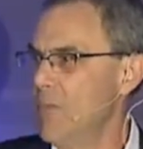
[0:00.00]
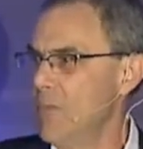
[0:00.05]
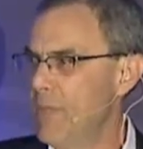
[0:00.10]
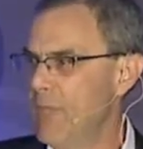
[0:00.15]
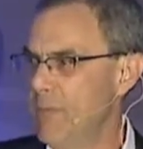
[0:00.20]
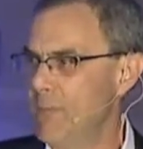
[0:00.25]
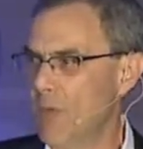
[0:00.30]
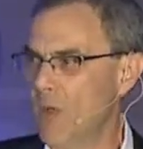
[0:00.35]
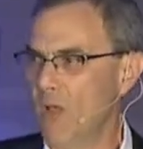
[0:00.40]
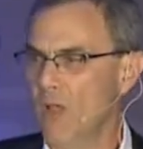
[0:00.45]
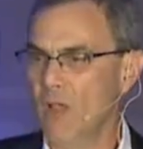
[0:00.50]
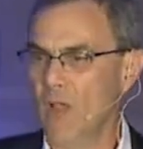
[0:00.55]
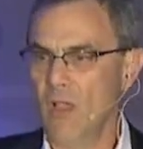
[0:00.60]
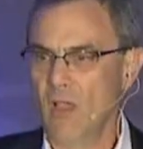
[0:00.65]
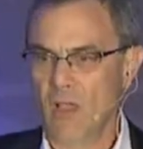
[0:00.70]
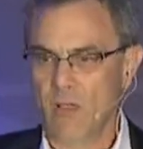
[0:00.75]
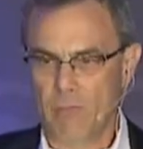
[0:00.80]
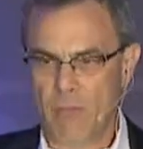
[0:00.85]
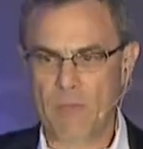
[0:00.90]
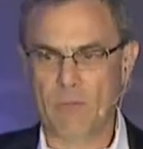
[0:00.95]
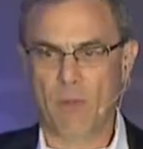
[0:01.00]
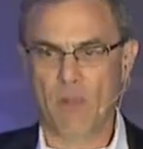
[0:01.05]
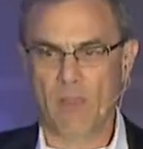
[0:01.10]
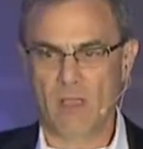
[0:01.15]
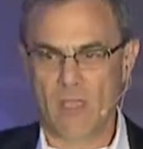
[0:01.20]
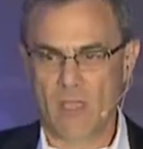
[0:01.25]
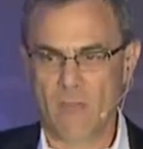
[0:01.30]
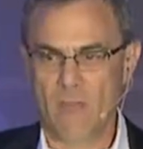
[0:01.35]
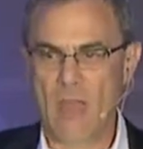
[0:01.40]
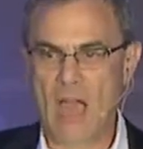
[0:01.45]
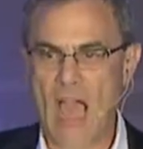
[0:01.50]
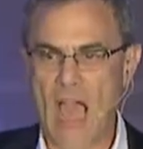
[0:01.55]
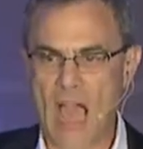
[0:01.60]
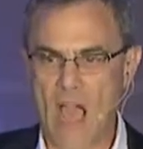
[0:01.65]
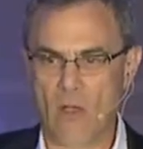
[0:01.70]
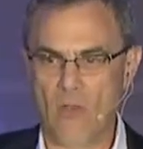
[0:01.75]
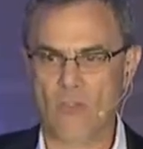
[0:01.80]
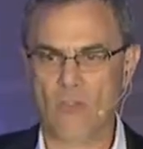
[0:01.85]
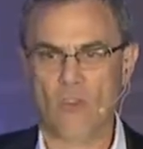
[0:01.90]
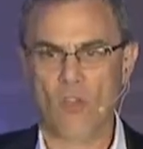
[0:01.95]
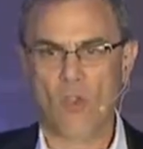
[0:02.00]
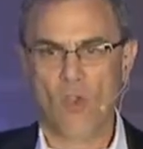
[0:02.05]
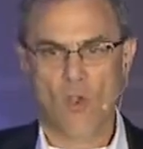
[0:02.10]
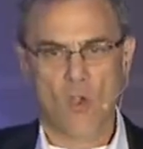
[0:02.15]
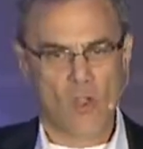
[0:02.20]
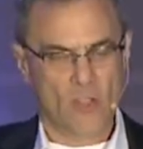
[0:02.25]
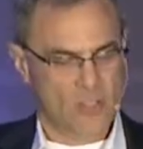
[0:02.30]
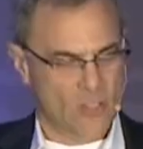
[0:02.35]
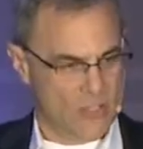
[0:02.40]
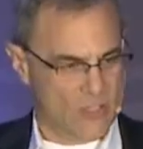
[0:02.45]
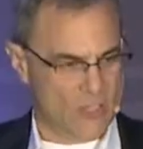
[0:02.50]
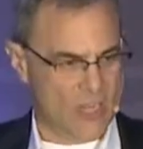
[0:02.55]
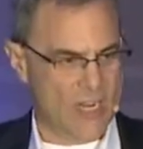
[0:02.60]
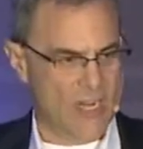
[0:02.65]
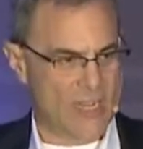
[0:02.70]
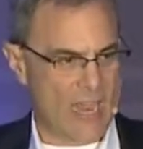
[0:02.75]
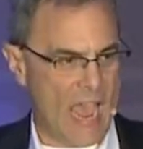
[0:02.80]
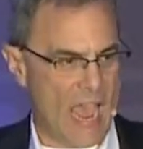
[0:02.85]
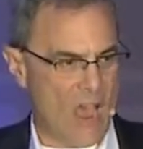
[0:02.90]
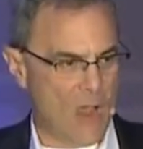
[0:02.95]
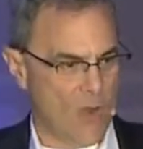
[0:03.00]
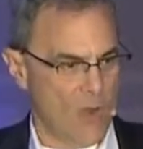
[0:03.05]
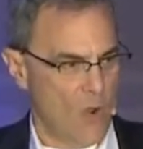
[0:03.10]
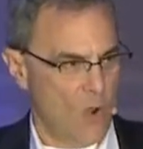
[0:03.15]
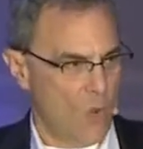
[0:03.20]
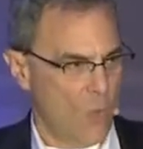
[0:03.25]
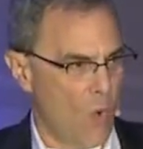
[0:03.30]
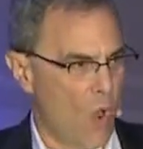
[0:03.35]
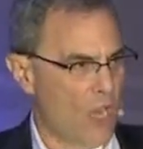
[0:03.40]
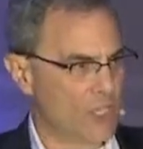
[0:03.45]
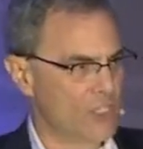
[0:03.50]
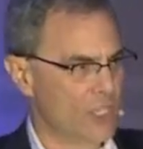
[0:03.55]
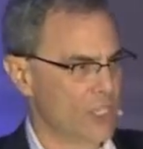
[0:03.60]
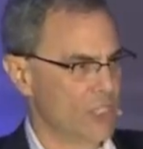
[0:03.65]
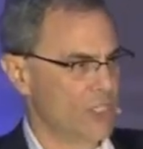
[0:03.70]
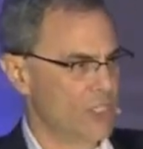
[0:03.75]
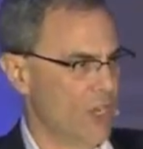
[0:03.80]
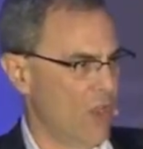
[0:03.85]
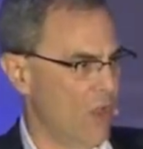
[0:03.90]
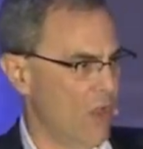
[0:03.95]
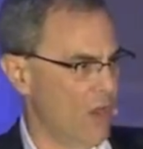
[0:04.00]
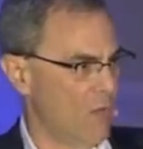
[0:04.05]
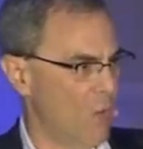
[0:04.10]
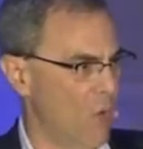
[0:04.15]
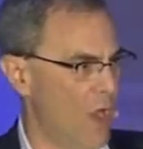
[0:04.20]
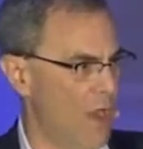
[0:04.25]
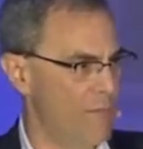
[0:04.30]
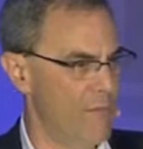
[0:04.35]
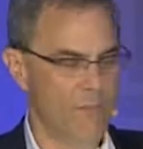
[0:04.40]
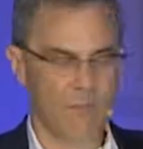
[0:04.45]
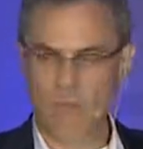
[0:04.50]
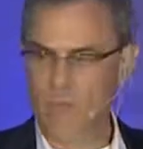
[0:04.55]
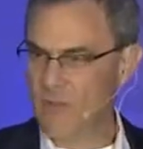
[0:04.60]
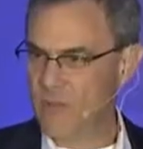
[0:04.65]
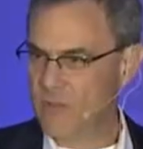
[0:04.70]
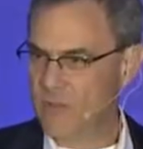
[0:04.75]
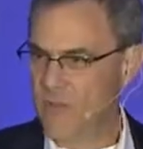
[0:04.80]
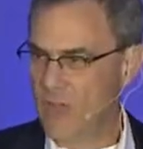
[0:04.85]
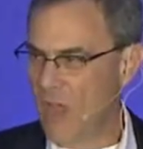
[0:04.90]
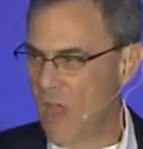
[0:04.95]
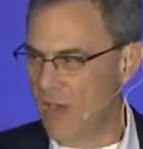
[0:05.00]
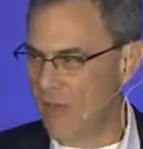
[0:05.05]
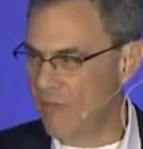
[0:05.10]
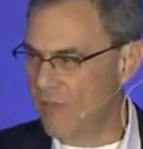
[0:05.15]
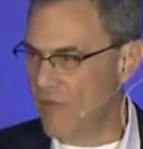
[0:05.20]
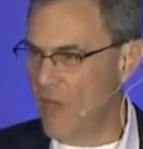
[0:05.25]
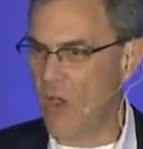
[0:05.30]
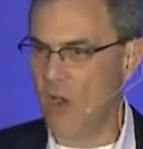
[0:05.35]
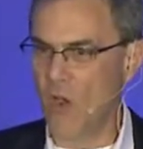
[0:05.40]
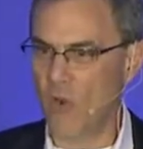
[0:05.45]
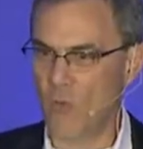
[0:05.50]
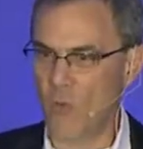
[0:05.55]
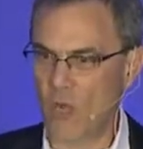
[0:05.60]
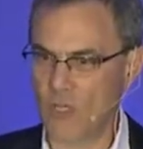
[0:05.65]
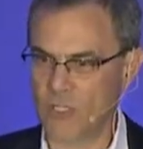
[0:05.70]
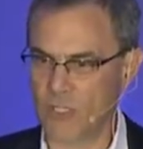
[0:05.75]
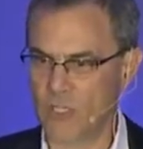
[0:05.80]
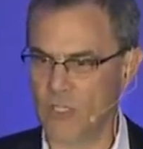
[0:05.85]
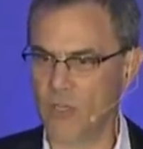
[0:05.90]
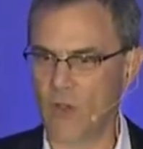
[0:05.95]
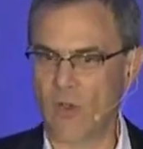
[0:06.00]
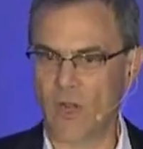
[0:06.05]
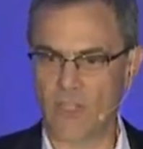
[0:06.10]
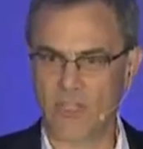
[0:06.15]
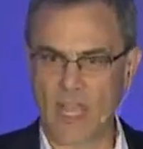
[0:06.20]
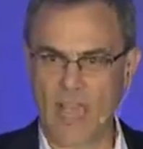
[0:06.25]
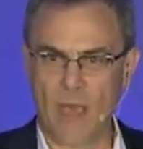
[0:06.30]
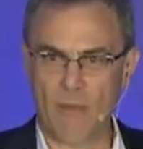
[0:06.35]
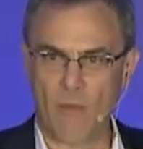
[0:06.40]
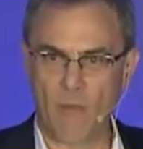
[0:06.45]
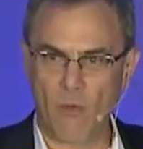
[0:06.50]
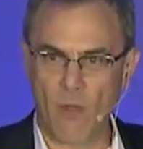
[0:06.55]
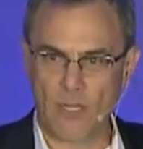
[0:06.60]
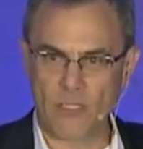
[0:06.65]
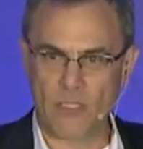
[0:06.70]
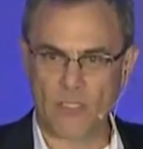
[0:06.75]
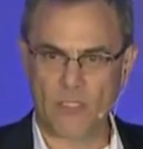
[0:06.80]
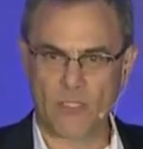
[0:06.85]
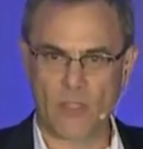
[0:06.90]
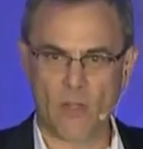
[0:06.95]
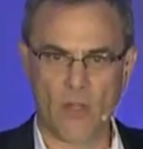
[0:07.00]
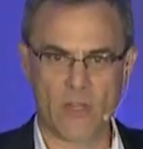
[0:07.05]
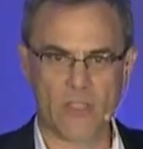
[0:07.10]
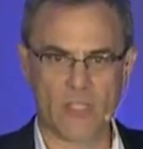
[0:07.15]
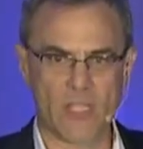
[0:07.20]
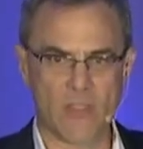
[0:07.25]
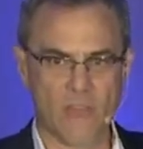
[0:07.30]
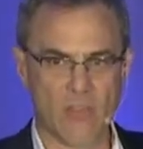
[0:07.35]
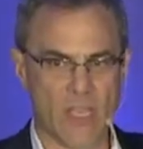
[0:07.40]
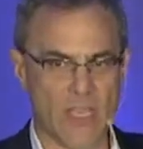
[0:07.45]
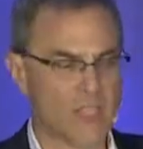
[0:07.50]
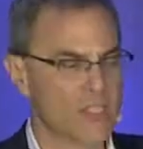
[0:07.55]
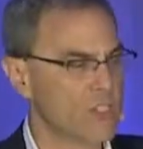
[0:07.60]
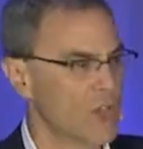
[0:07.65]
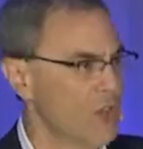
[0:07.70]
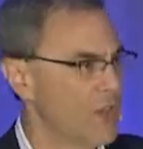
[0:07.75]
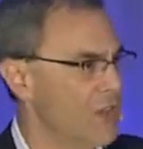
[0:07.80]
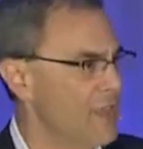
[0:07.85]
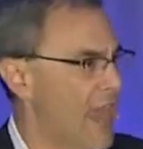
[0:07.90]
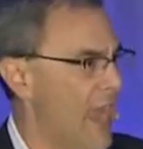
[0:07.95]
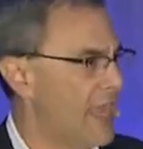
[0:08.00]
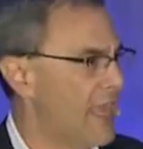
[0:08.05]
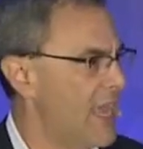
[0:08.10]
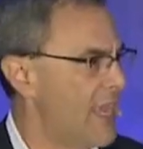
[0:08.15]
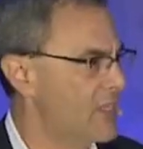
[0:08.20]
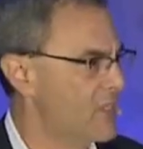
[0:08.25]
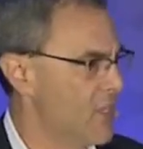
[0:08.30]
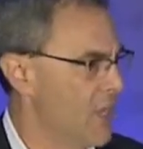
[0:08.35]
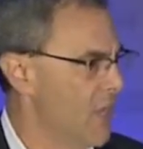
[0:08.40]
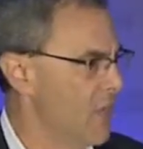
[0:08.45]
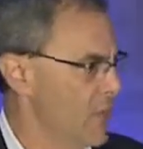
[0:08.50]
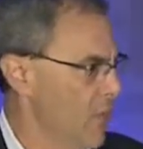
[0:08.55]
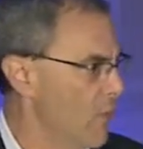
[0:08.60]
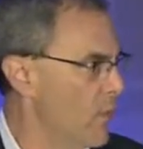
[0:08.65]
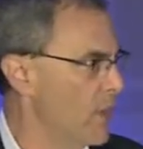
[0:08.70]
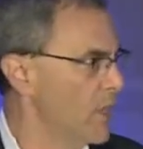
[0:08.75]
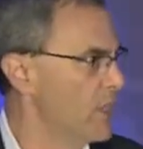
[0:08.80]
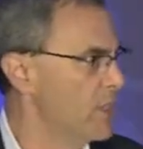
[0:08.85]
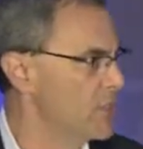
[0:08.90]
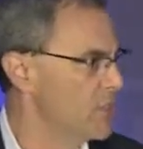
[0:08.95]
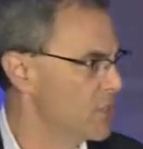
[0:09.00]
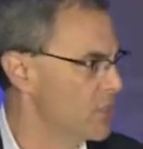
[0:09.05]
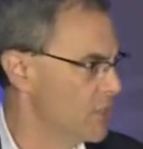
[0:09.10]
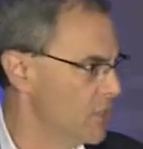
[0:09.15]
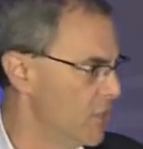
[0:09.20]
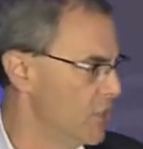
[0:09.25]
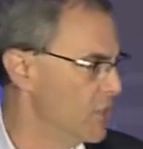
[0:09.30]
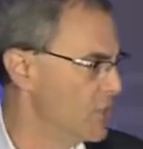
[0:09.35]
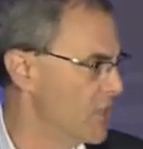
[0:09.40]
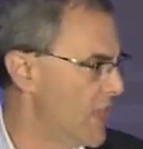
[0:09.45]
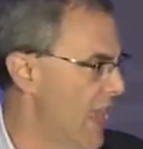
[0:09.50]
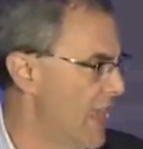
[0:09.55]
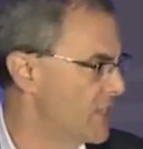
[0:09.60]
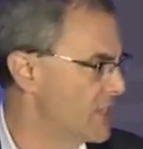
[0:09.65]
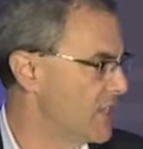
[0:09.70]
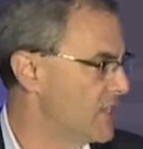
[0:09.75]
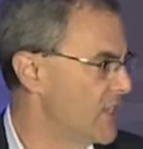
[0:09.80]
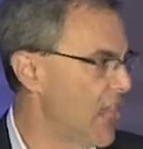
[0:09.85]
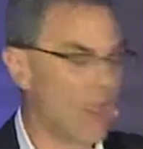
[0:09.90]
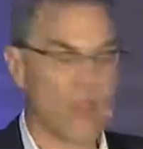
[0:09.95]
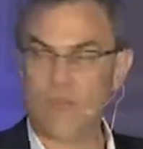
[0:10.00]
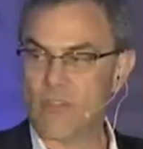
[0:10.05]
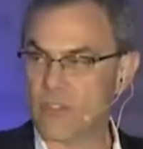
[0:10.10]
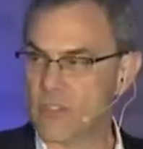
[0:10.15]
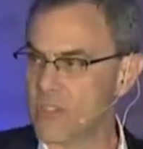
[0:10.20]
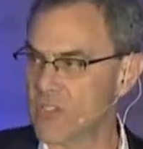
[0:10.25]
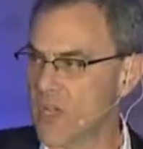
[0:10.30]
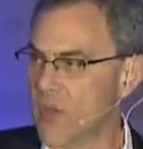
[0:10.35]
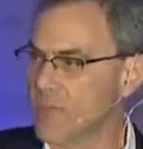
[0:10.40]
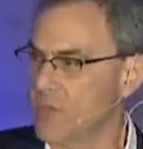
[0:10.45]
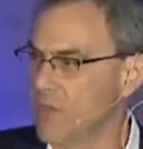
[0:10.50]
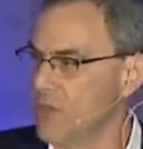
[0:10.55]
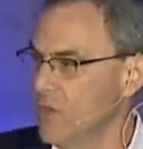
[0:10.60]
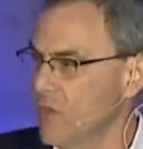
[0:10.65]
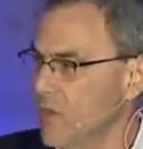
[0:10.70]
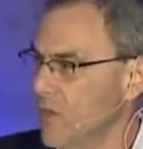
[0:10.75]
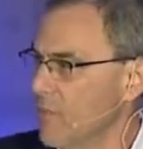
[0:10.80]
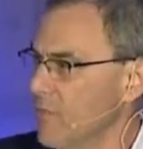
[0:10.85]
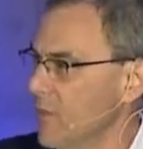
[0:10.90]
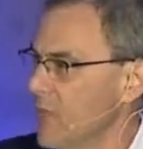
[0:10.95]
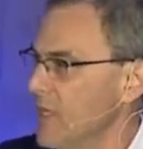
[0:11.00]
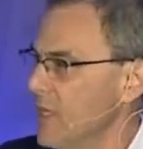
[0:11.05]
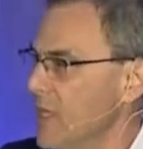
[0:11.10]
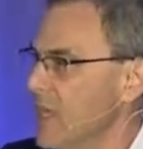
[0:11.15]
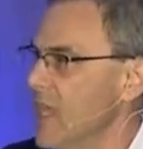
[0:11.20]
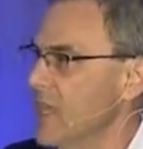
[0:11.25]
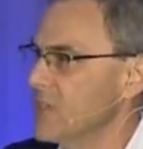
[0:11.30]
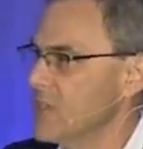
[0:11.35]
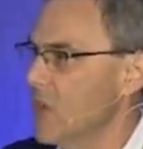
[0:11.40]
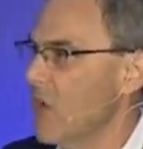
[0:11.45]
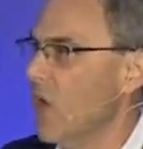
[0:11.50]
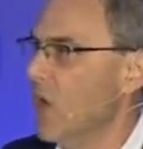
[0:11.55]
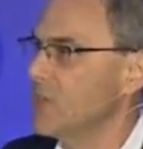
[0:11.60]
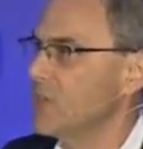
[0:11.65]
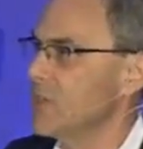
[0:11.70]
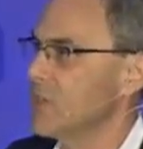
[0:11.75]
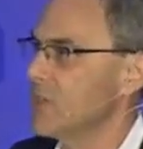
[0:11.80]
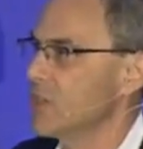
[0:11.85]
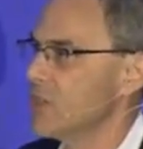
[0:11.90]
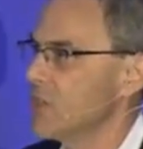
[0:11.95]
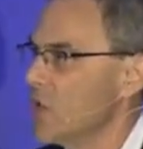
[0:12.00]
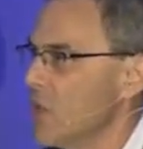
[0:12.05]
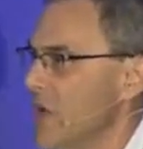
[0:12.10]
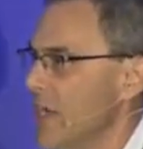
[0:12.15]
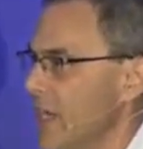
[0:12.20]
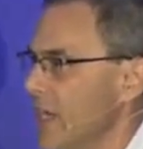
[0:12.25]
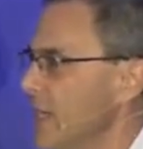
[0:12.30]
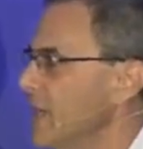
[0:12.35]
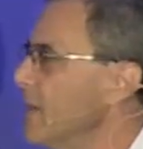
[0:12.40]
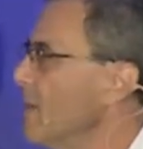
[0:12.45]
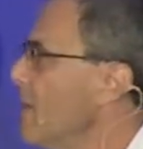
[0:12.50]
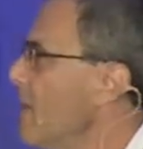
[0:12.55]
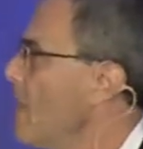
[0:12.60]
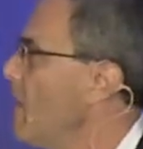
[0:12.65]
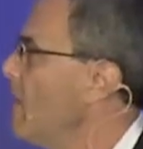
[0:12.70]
People in the house, sitting down, watching a show on a phone, watching a show on a tablet, watching the show on TV. So in that case, they're really just used as a television substitute completely, as an alternate screen.